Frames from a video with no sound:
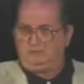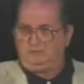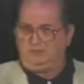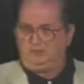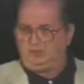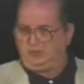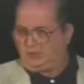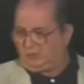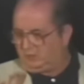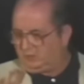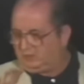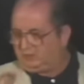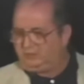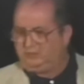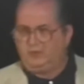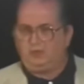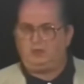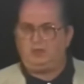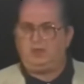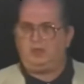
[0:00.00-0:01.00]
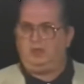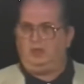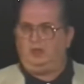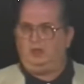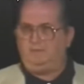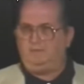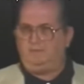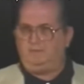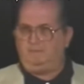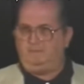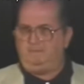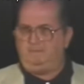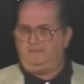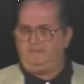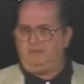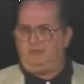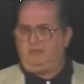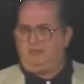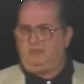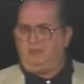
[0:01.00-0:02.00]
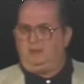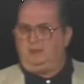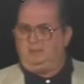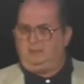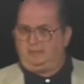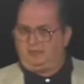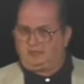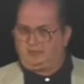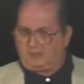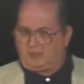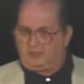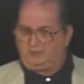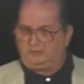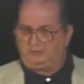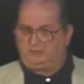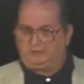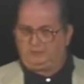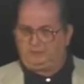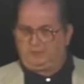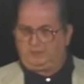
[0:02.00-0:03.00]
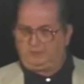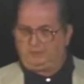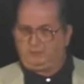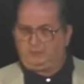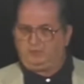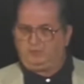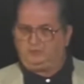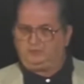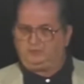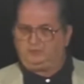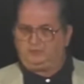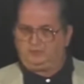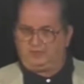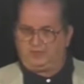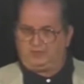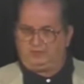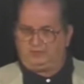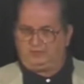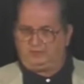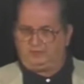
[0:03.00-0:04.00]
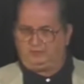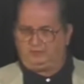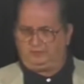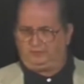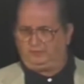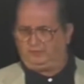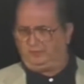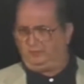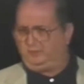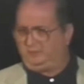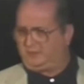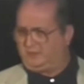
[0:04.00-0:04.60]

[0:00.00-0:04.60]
There is no law, because the people who designed the system